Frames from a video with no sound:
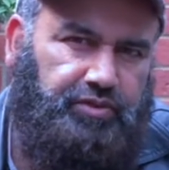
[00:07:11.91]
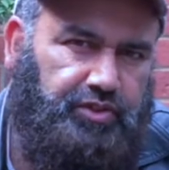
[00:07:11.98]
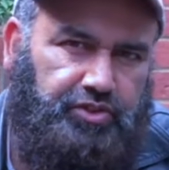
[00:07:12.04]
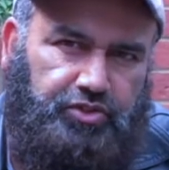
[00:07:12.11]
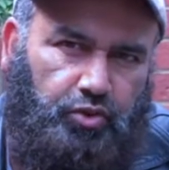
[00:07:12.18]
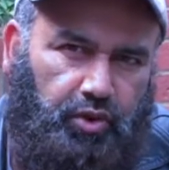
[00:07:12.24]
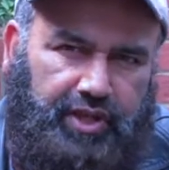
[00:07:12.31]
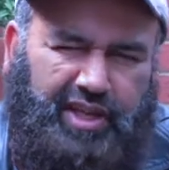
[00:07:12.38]
the
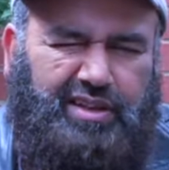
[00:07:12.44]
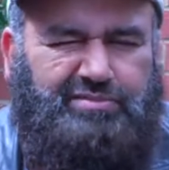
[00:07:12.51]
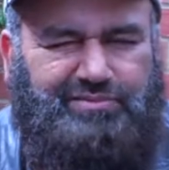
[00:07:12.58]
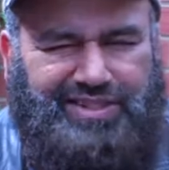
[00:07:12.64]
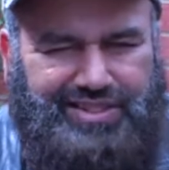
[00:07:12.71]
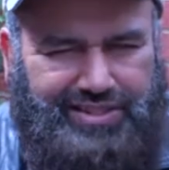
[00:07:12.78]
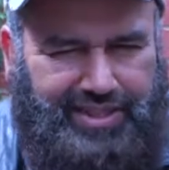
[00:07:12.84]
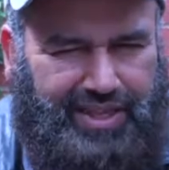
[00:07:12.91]
soya,
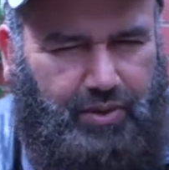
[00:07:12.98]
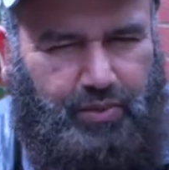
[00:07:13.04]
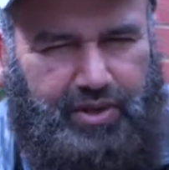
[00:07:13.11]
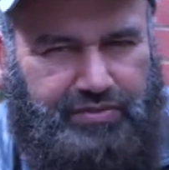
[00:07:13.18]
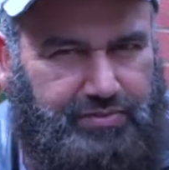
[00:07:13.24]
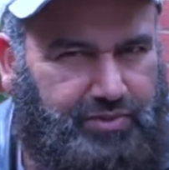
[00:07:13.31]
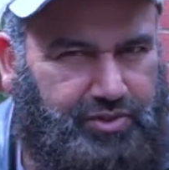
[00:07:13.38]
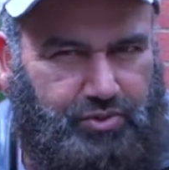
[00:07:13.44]
but stay away
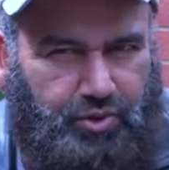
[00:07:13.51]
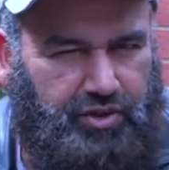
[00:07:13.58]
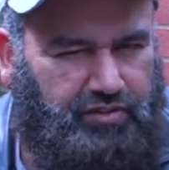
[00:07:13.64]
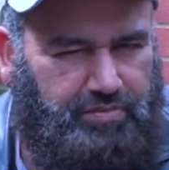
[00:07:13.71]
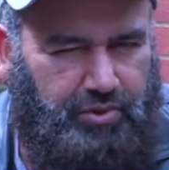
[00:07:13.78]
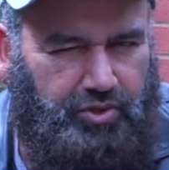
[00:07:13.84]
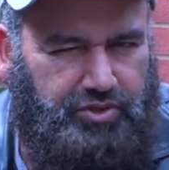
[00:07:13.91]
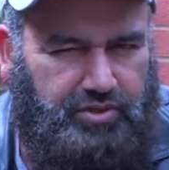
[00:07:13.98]
from soya if
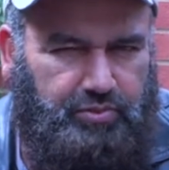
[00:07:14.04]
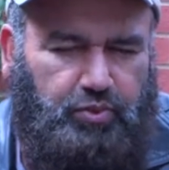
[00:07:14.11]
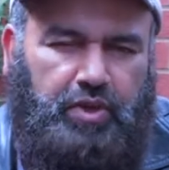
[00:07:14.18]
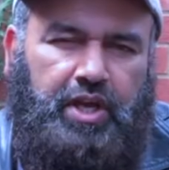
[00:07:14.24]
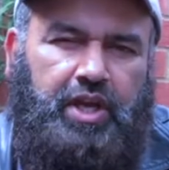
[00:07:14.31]
possible.